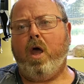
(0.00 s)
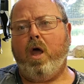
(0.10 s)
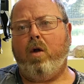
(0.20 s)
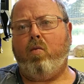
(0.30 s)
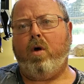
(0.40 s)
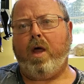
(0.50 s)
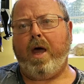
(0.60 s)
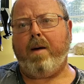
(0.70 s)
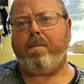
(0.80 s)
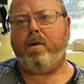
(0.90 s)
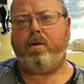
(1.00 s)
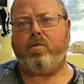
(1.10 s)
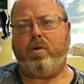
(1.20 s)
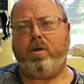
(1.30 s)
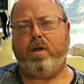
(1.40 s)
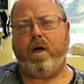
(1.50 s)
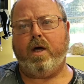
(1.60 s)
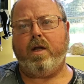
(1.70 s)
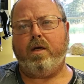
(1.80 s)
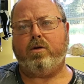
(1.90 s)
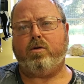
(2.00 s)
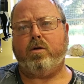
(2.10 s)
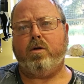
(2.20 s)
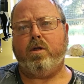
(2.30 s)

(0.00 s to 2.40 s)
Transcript: And what happens with that is